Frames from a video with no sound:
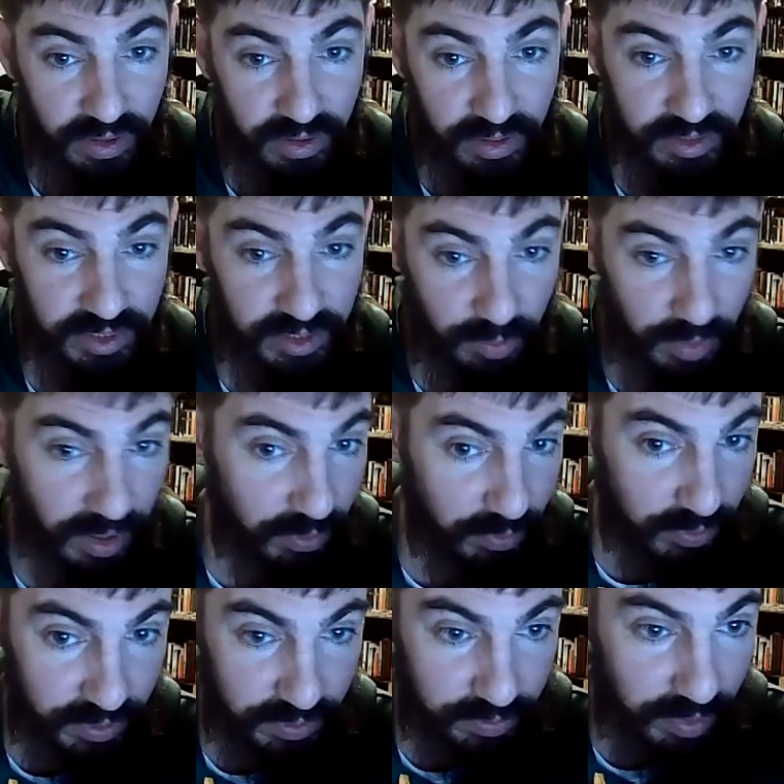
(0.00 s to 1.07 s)
that somebody
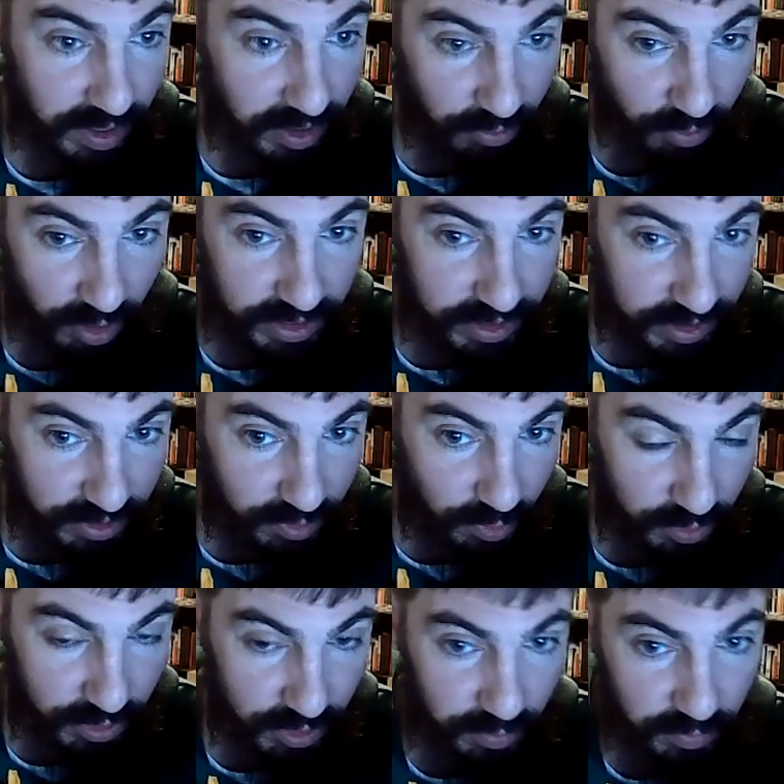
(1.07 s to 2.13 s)
was being racist
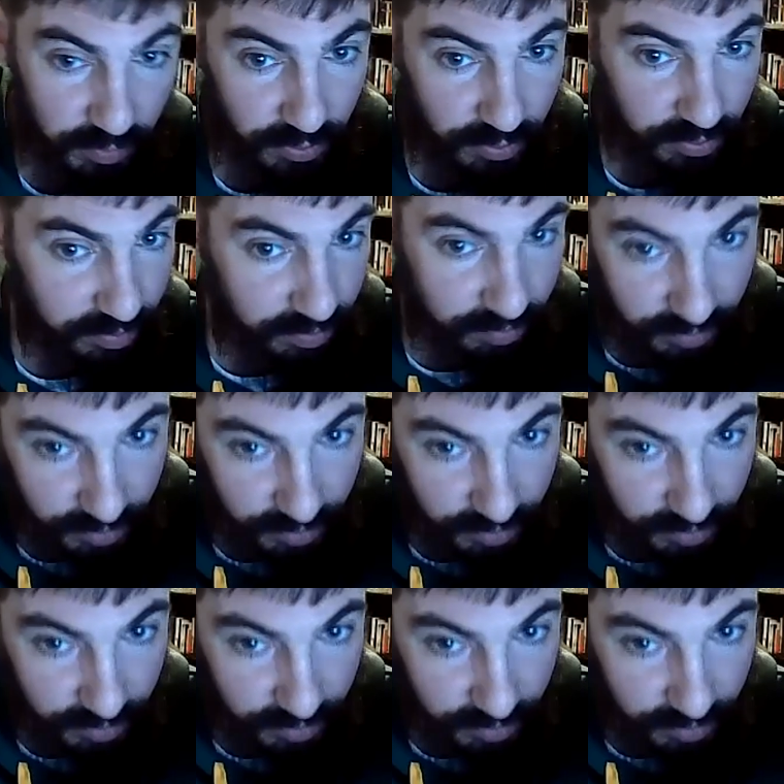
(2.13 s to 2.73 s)
towards them for